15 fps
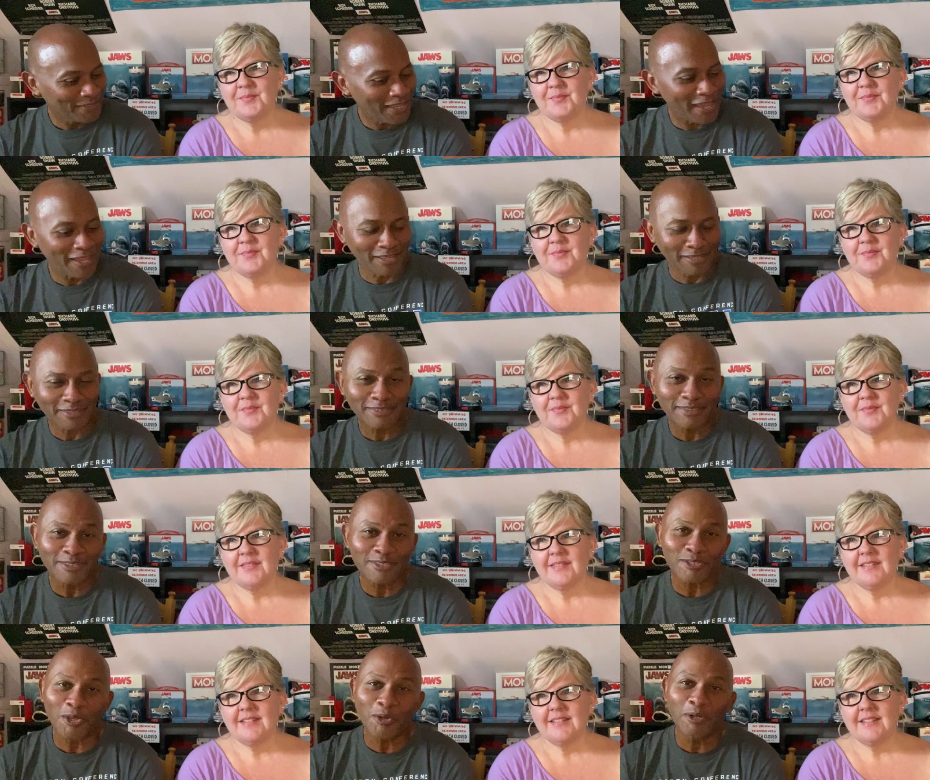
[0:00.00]
Speaker 1: Yeah.
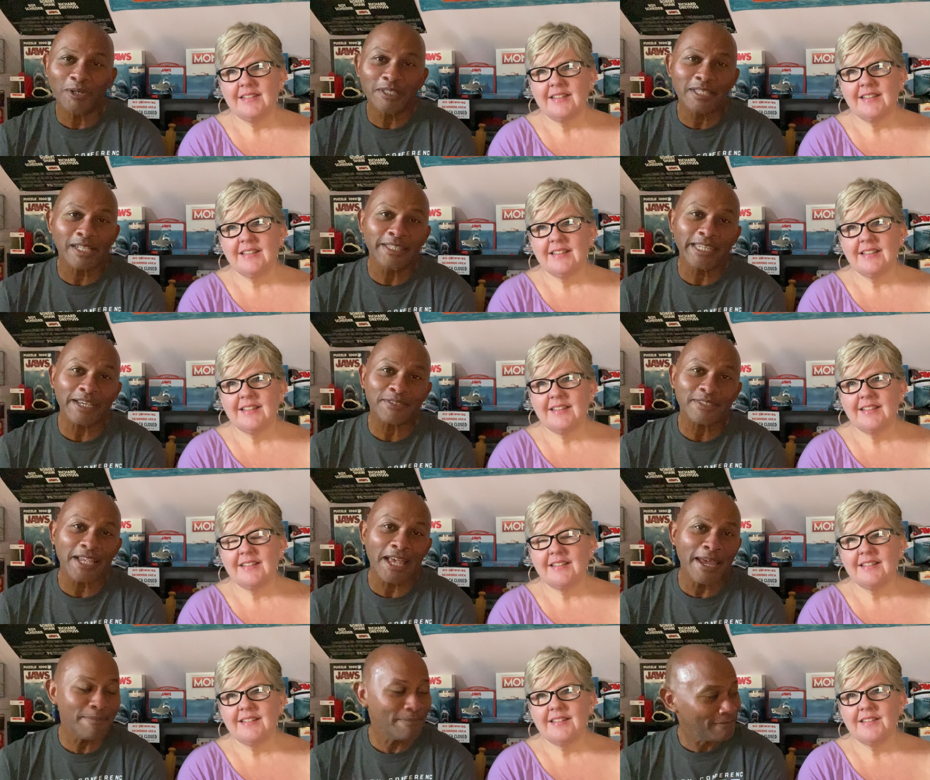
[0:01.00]
So until next
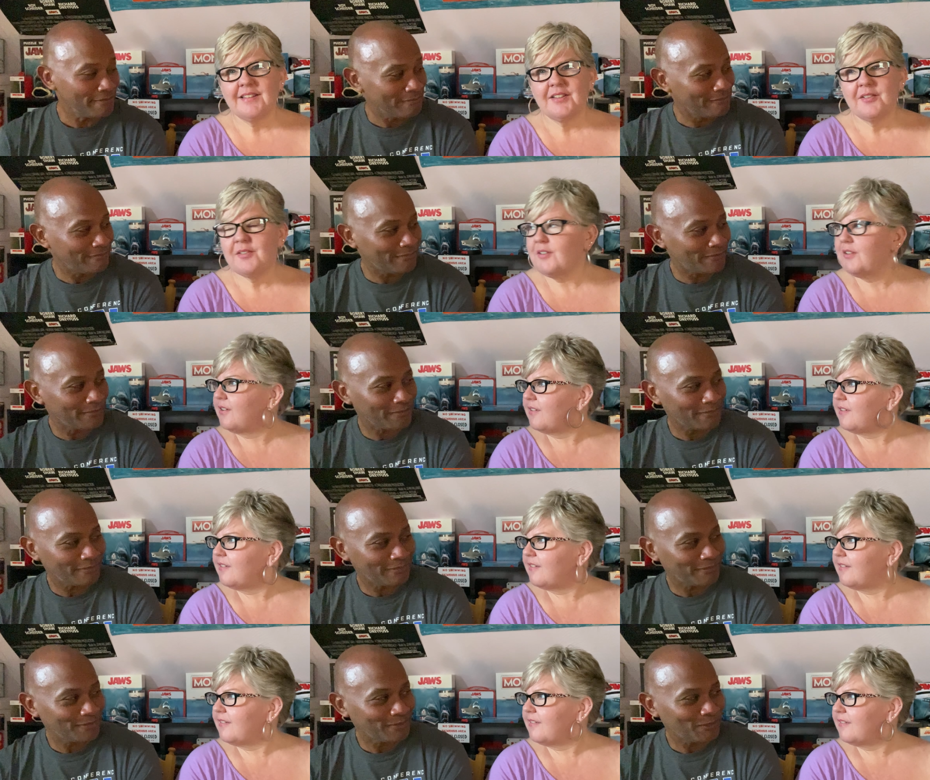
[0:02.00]
time,
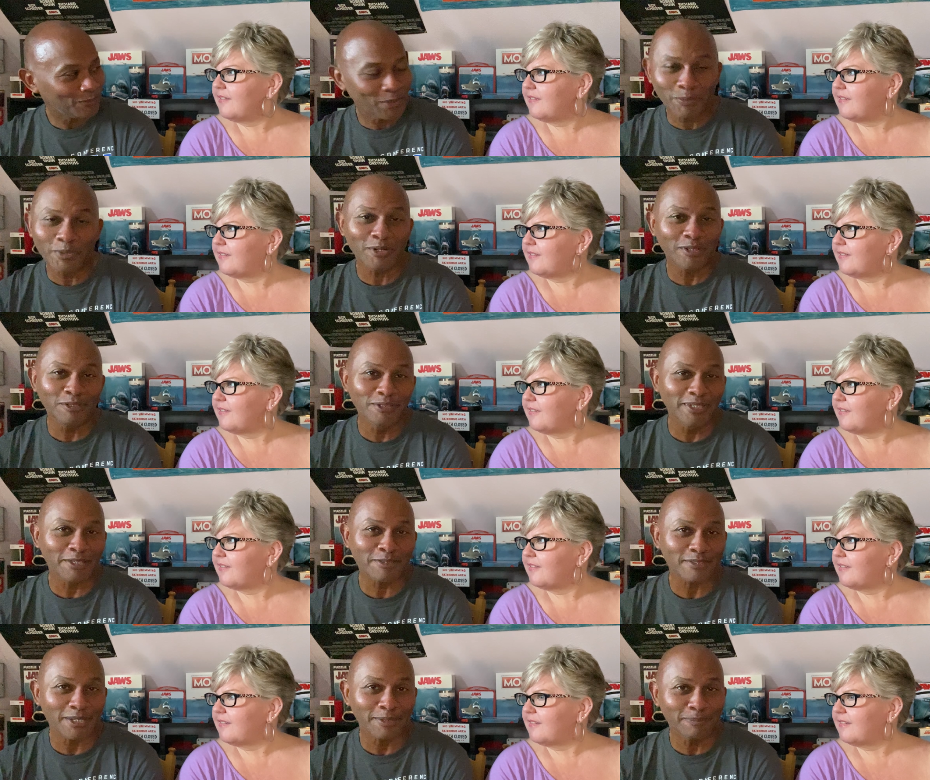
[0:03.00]
what are we gonna do next
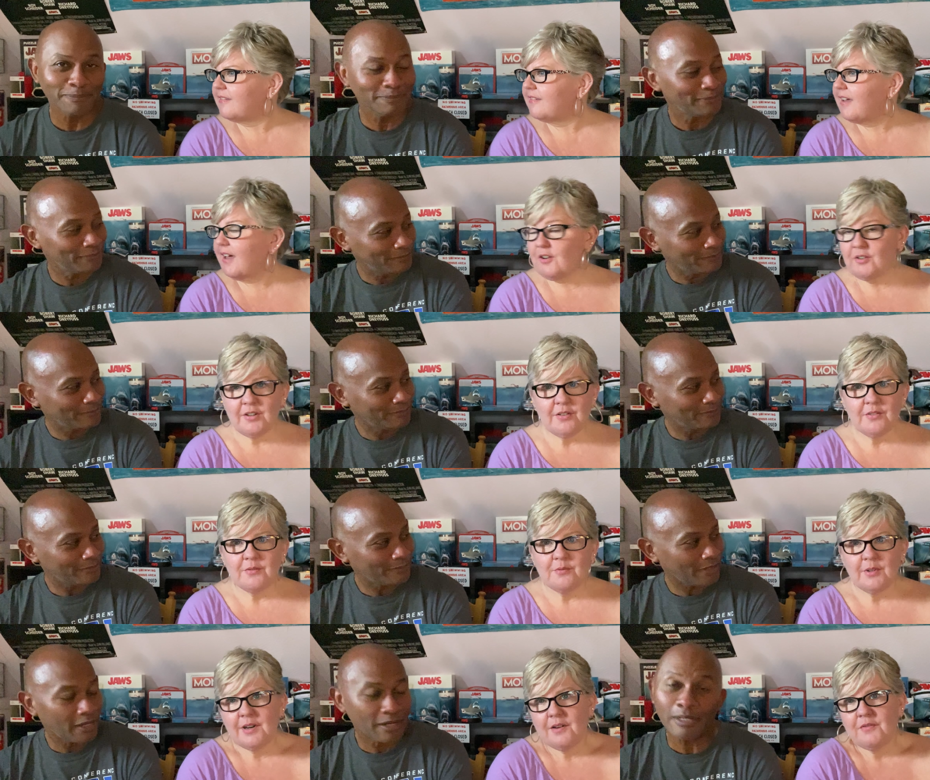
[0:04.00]
time? I don't know.
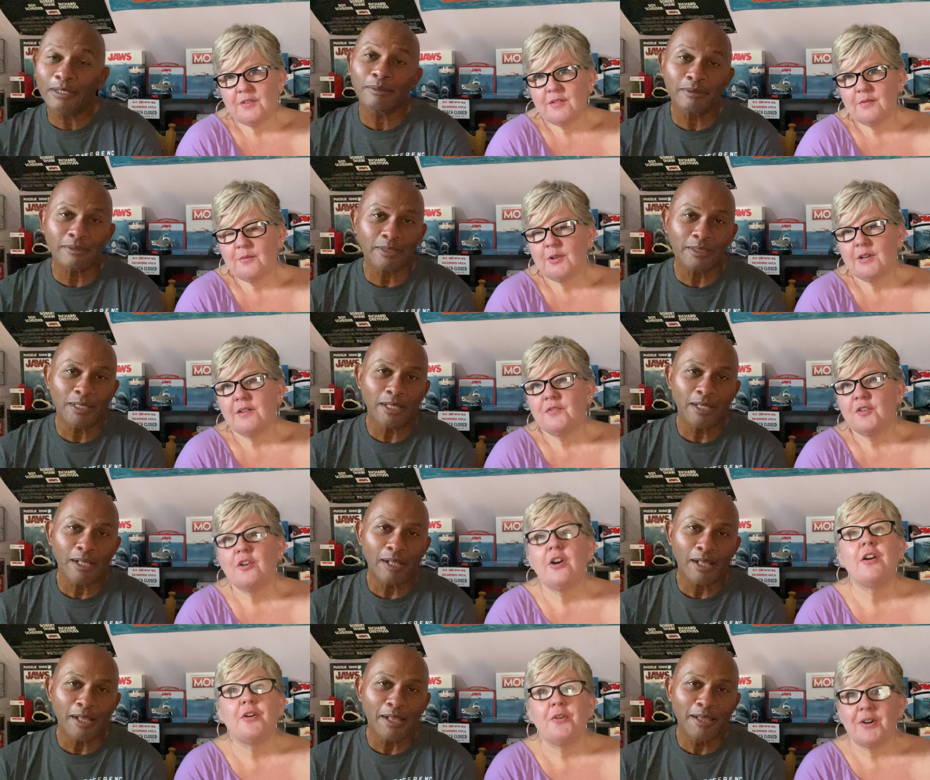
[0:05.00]
Whatever. Don't know.
Speaker 2: Whatever
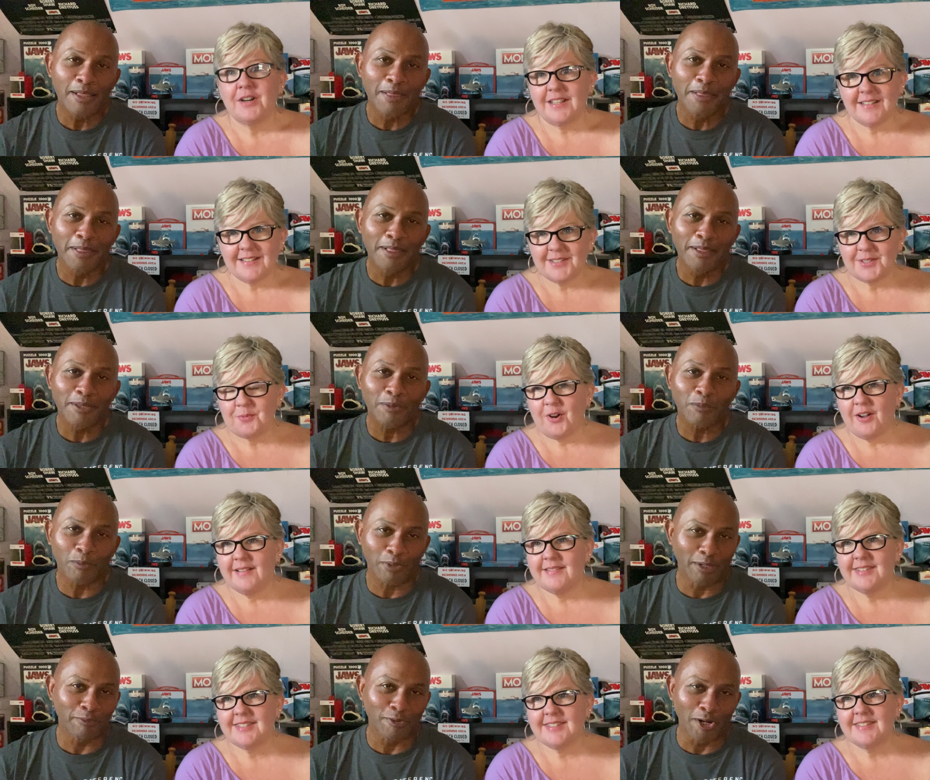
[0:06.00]
our audience wants.
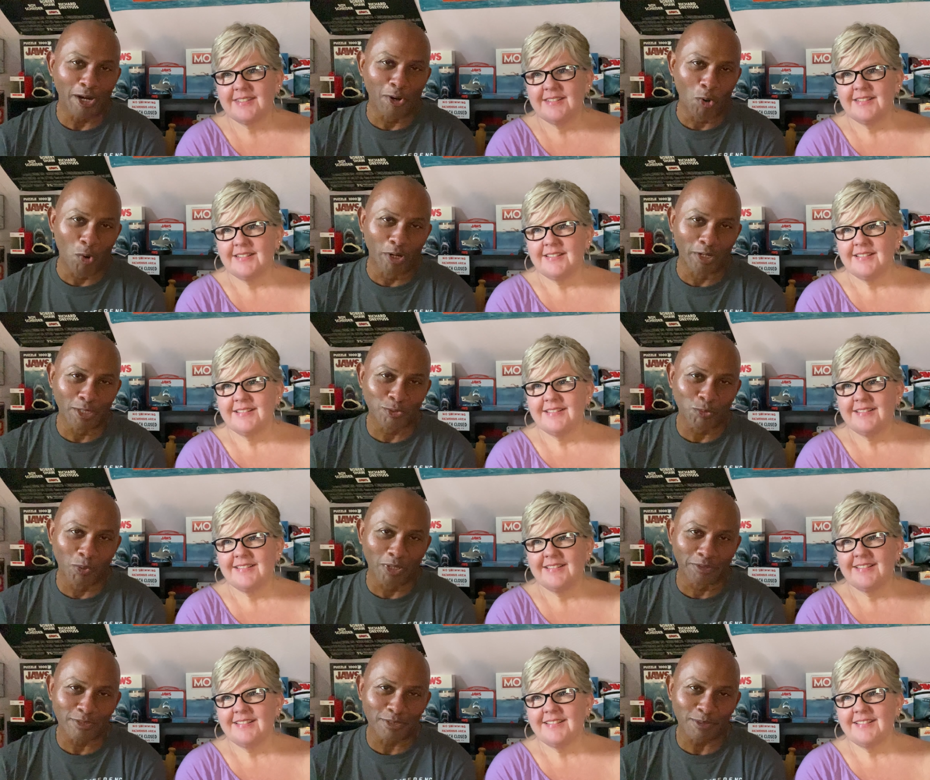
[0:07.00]
Whatever
Speaker 1: our audience
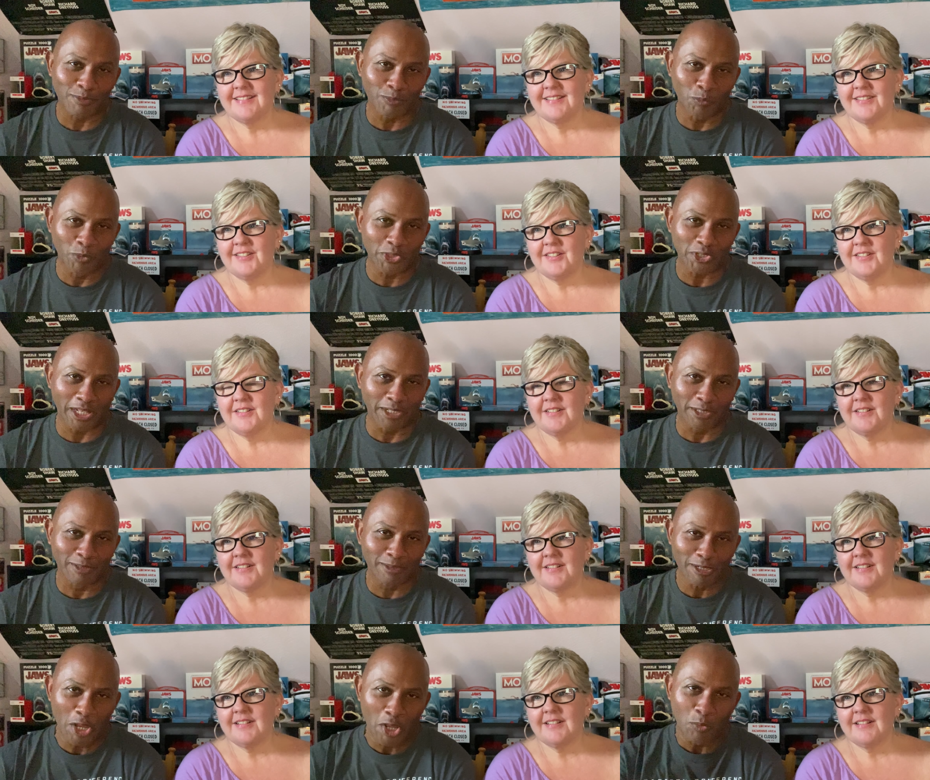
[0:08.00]
wants, we shall
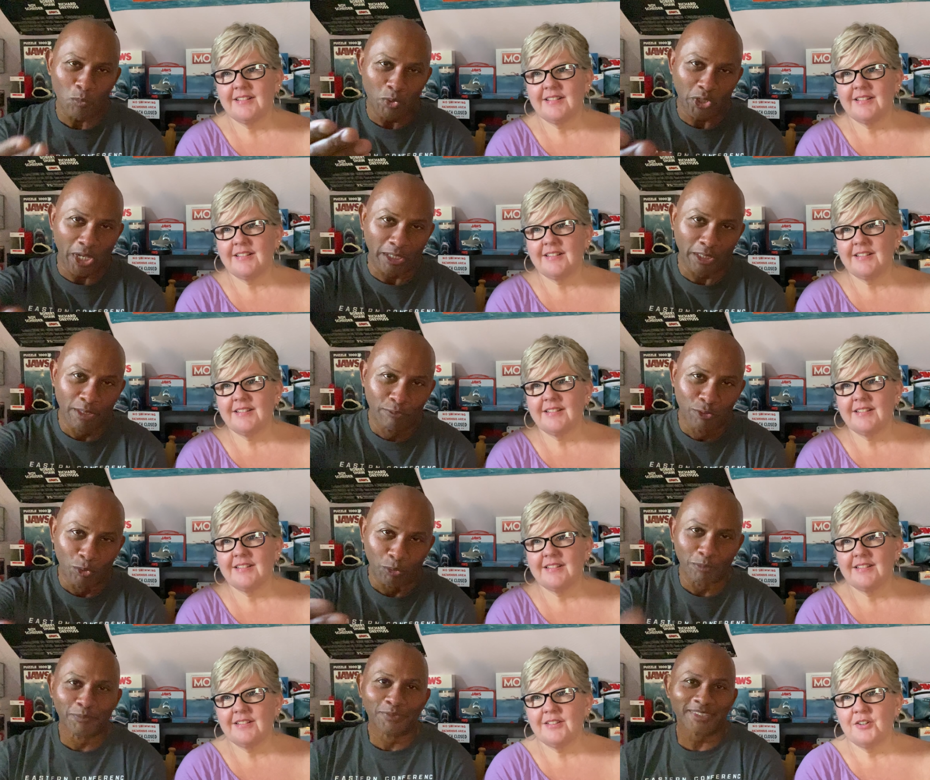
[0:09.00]
we shall give you.
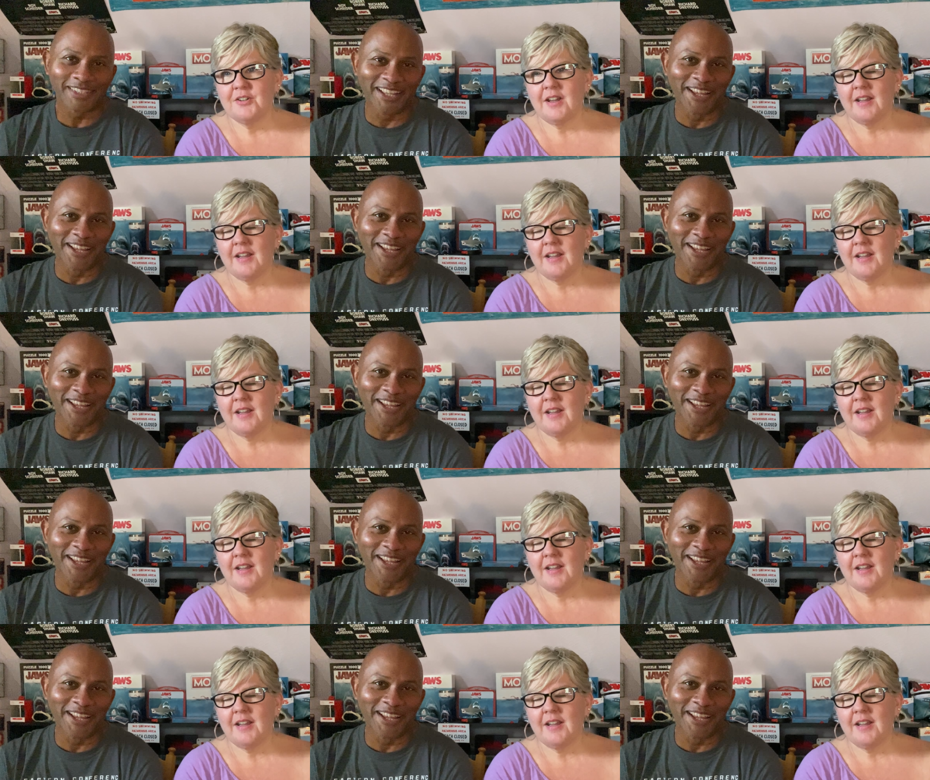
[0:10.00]
Okay.